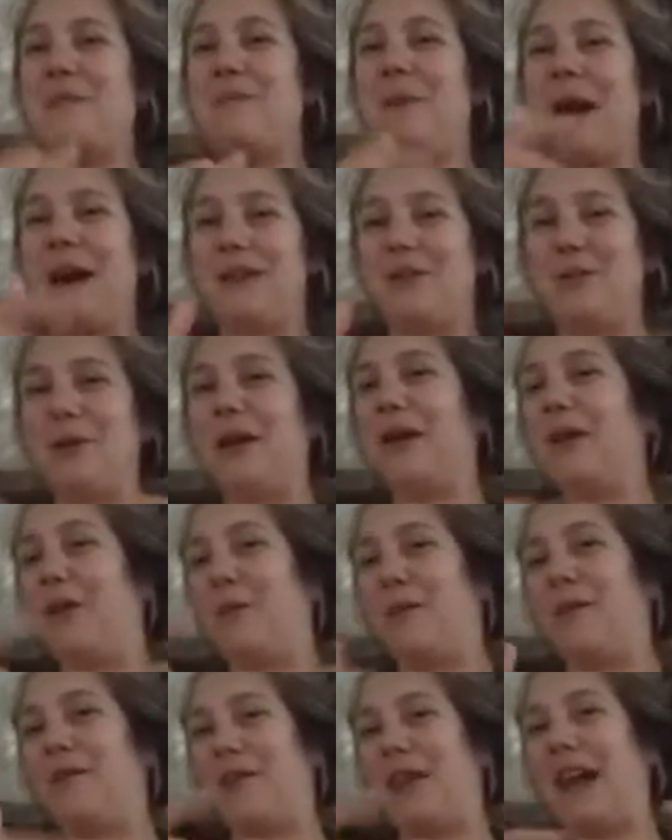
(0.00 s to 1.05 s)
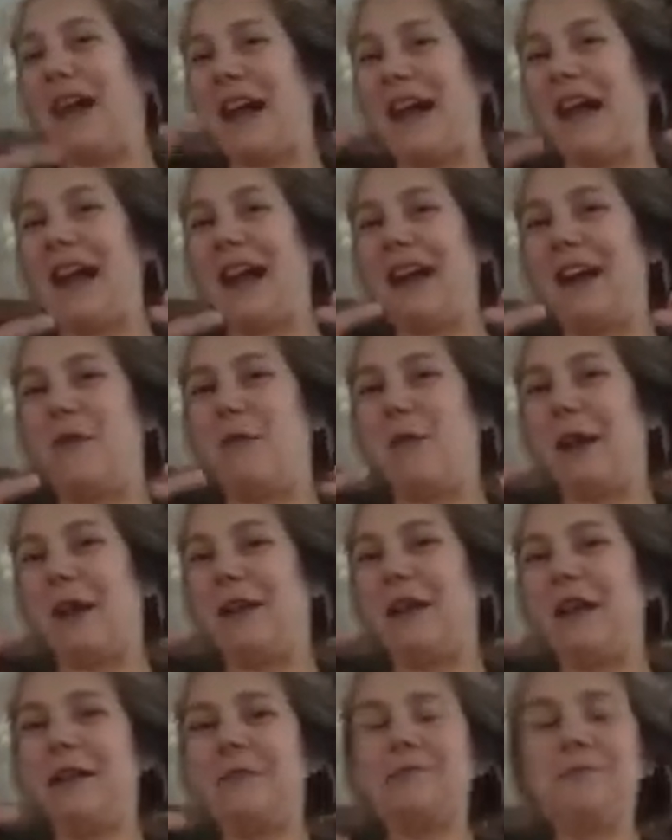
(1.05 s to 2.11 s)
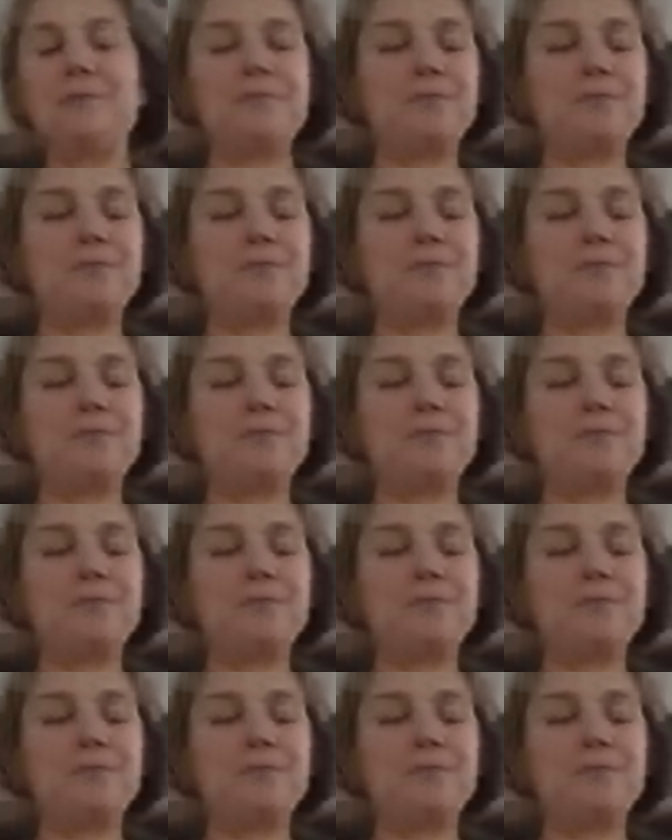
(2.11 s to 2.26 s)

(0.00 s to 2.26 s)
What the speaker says: by doing a little bit of kicking and wiggling.